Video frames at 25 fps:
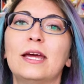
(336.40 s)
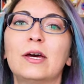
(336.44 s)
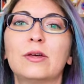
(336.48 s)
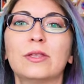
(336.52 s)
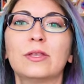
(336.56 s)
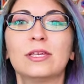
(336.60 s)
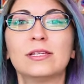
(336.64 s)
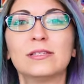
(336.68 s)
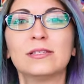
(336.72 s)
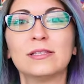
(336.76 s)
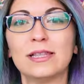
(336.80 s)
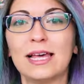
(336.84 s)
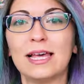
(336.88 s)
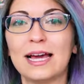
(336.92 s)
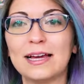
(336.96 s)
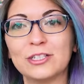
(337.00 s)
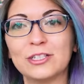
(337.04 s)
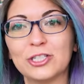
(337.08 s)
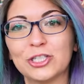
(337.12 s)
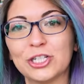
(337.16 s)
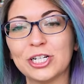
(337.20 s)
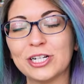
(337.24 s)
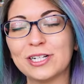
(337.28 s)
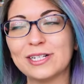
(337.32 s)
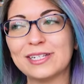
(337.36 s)
Now this last
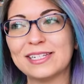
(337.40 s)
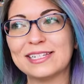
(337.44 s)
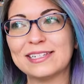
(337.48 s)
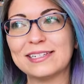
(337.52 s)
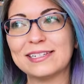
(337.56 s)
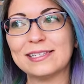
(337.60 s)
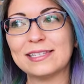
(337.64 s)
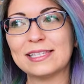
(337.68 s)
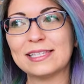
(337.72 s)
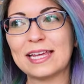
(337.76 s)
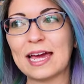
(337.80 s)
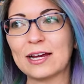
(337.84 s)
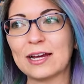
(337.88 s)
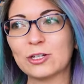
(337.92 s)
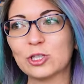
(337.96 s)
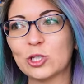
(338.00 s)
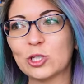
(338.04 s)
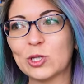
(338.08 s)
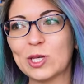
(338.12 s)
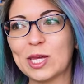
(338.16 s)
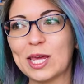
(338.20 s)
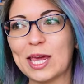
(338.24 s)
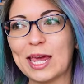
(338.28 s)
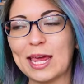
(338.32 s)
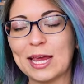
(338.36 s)
shirt is
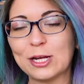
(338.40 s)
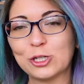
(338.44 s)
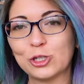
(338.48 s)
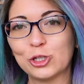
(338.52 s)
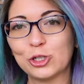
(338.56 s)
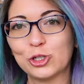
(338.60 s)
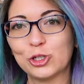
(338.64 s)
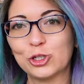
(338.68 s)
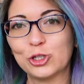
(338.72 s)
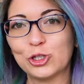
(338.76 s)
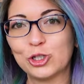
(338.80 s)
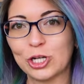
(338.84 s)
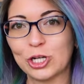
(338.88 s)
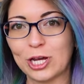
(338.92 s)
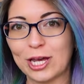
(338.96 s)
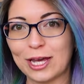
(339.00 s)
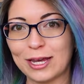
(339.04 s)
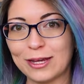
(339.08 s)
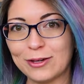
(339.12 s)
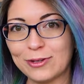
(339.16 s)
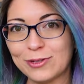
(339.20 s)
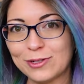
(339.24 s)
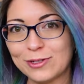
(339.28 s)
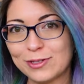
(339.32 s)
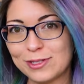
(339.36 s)
actually a
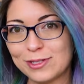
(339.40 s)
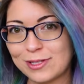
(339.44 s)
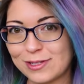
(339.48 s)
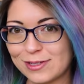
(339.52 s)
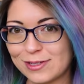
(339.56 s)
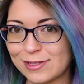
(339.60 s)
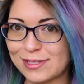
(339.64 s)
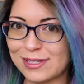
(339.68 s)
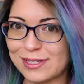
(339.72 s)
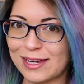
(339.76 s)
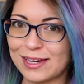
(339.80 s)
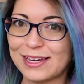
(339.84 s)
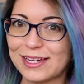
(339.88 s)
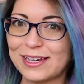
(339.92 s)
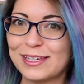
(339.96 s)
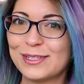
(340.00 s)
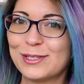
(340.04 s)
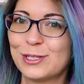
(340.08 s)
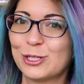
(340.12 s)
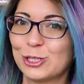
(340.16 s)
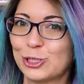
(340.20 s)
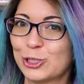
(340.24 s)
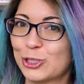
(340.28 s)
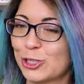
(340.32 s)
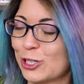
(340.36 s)
child's
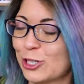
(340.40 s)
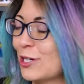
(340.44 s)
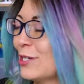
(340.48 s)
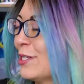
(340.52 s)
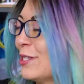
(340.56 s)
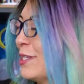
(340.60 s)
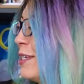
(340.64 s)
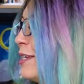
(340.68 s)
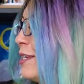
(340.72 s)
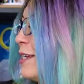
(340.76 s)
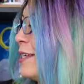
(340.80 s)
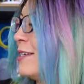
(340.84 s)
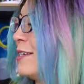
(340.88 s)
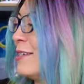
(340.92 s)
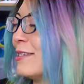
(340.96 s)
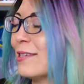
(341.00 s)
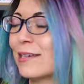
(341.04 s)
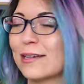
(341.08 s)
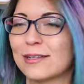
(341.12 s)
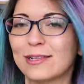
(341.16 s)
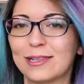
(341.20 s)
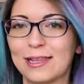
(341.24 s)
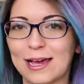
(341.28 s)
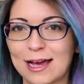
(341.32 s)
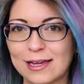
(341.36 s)
size shirt. It is a
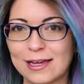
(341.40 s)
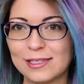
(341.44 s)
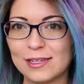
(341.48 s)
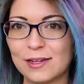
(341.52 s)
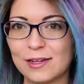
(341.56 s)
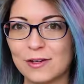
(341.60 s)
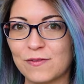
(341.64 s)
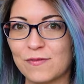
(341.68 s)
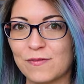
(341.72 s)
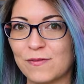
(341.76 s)
classic